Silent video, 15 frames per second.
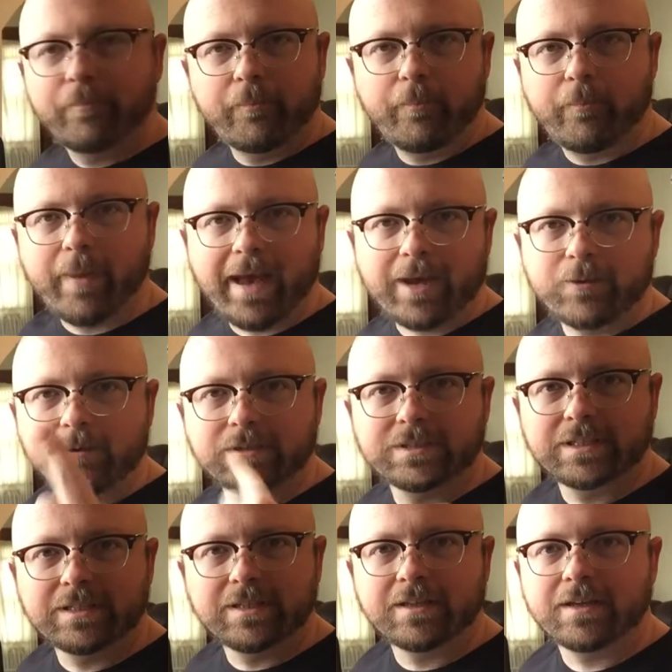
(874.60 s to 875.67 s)
backwards
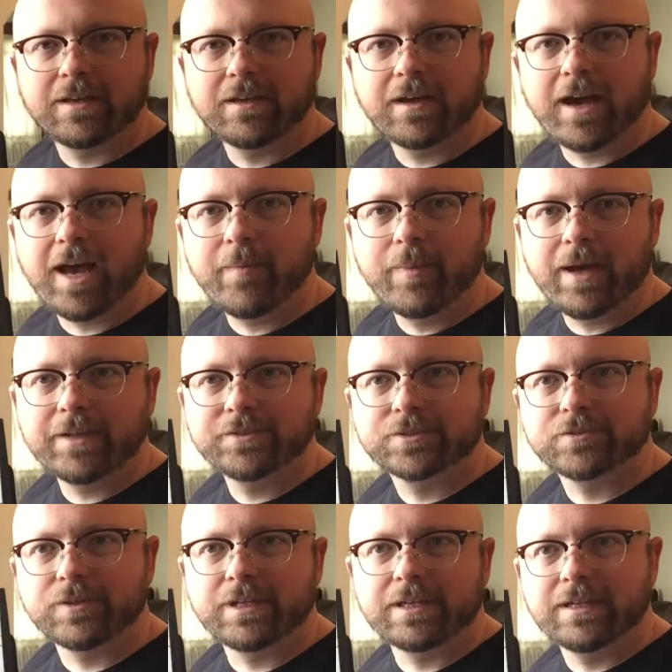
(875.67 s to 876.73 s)
in the iPad
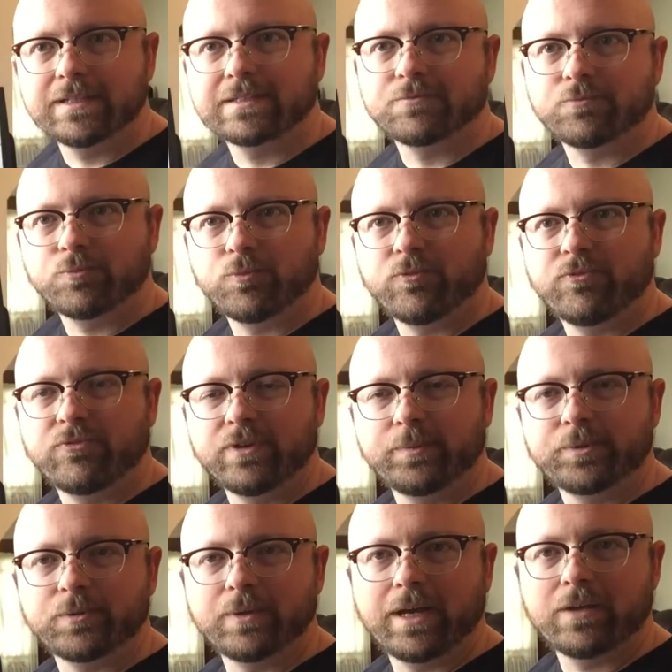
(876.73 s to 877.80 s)
screen and it's flipped
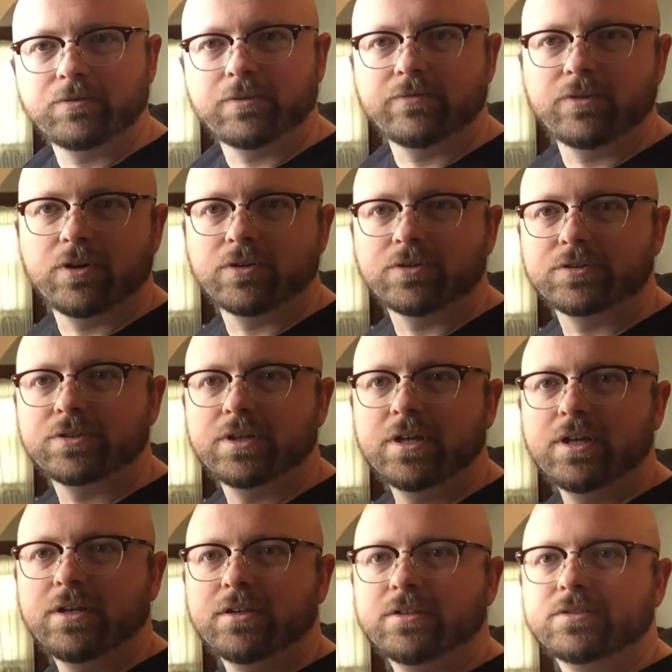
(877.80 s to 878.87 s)
around reversed.
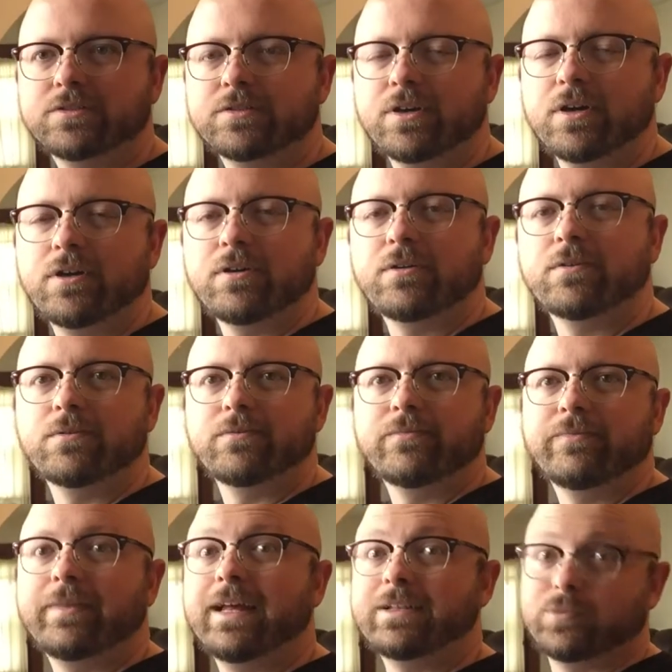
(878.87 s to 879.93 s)
So
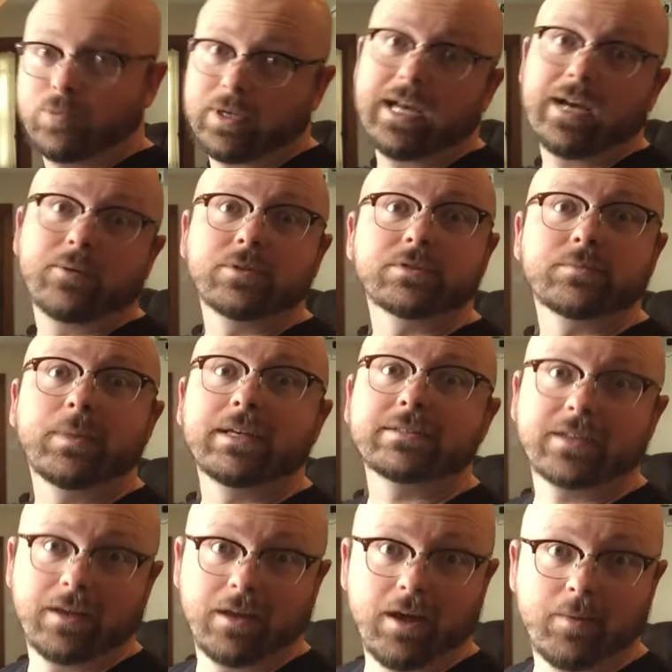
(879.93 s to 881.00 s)
that's why I was
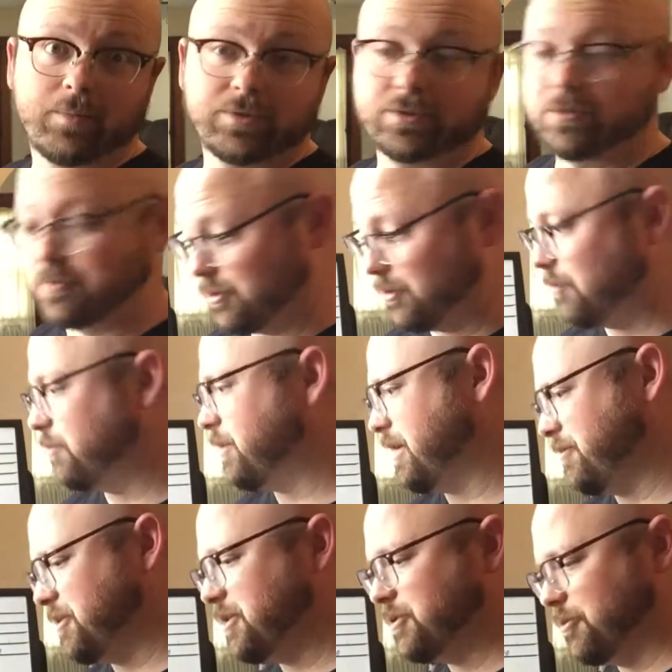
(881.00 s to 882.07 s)
messing up. So don't blame
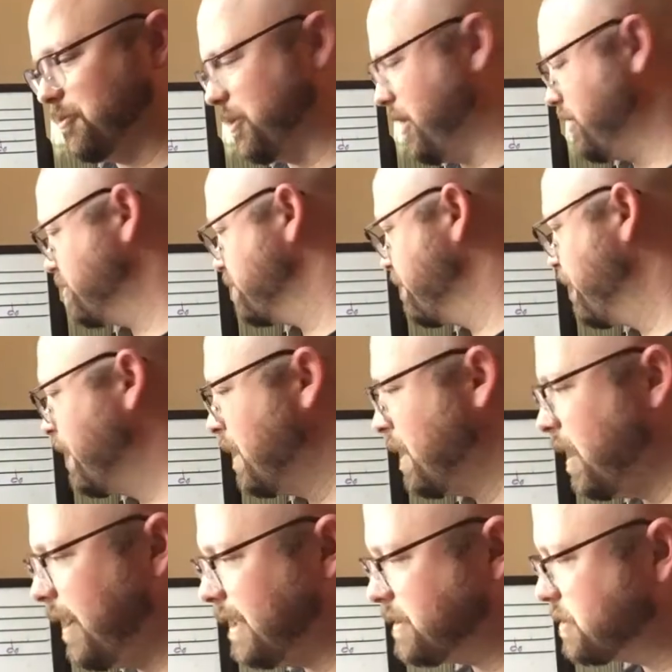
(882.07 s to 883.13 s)
me too much. All
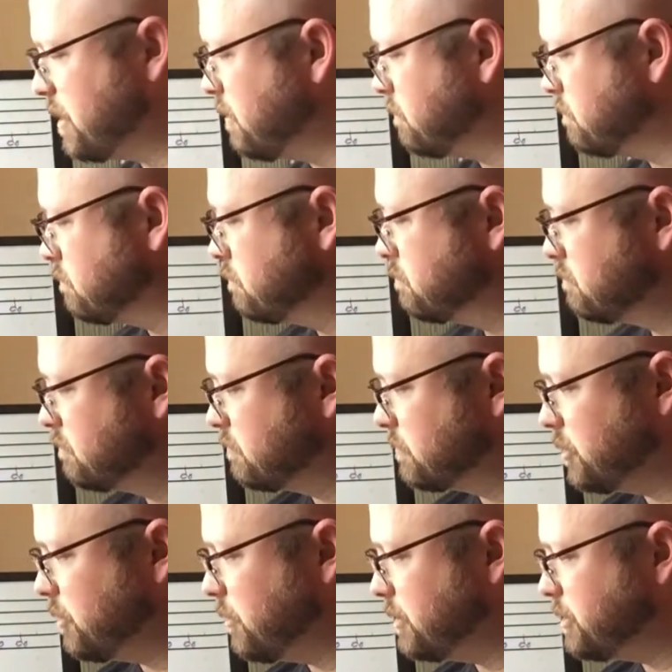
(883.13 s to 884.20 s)
right, so you
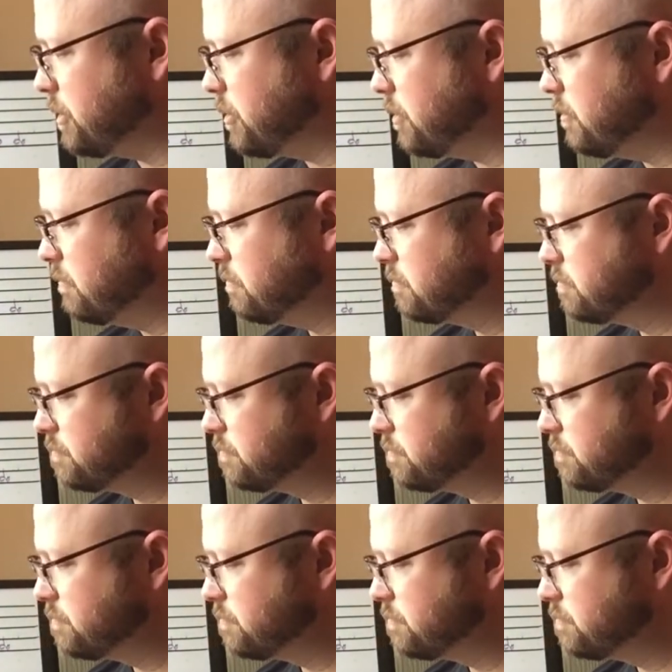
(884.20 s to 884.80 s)
know what to do.